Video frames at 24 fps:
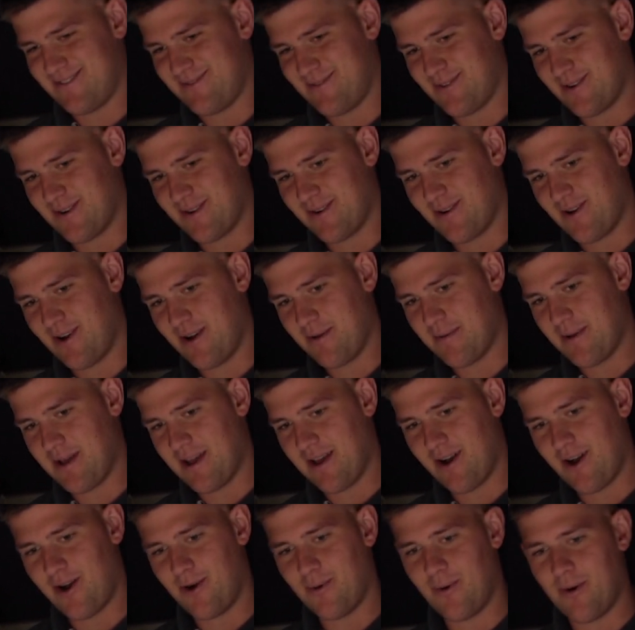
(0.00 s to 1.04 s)
What a
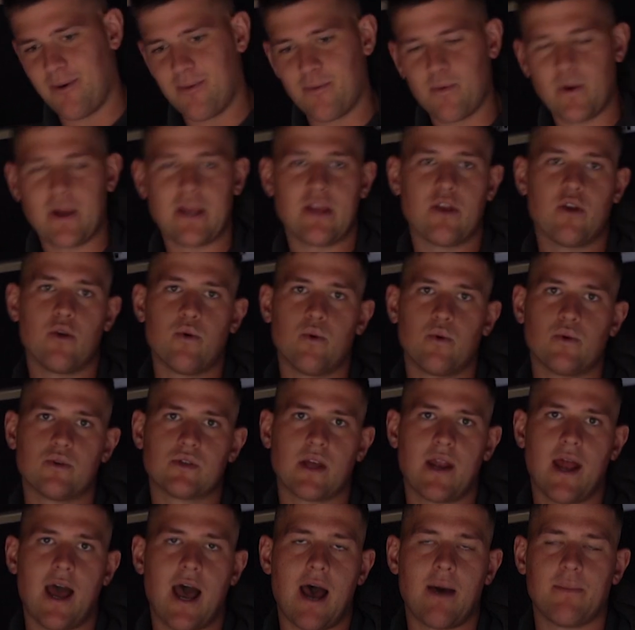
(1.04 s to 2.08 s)
nightmare. Oh well, we knew it was
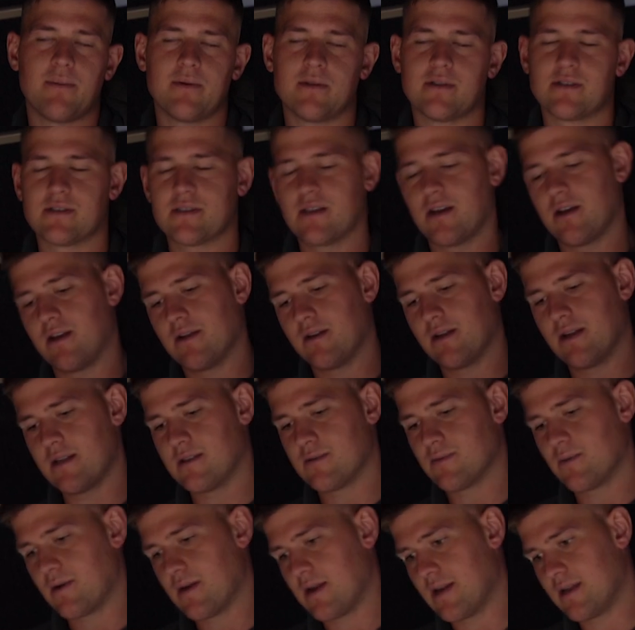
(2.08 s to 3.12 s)
going to happen, so it
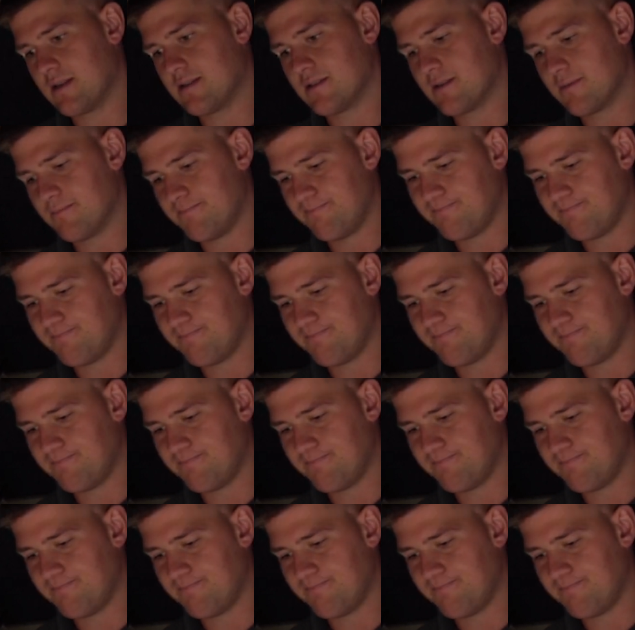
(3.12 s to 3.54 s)
is what it is.